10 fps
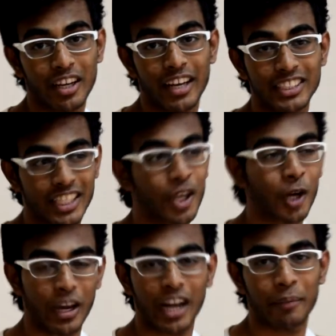Next day you're
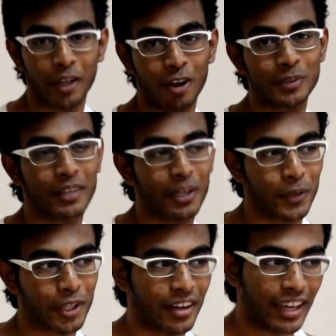going to end up in the hospital
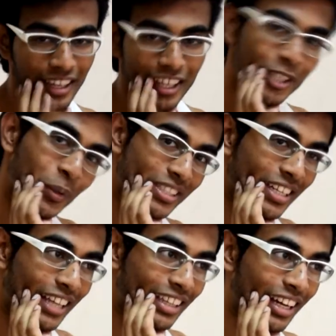with your neck twisted
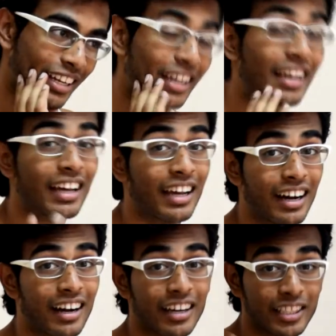like that.
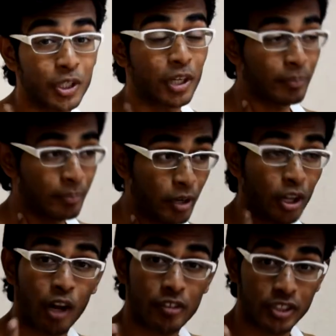It's going to put a lot